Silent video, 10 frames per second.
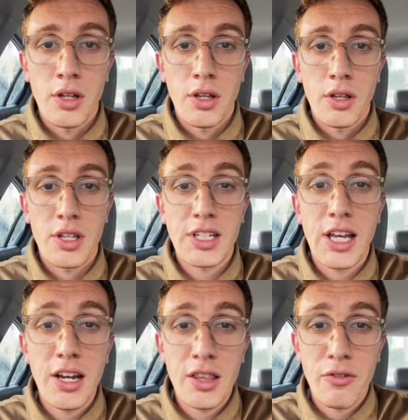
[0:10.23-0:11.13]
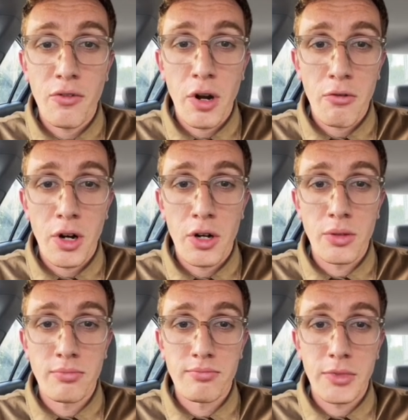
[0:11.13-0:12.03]
This kid in the front
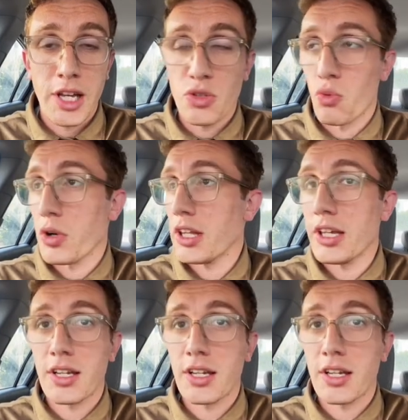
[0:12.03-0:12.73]
row gets really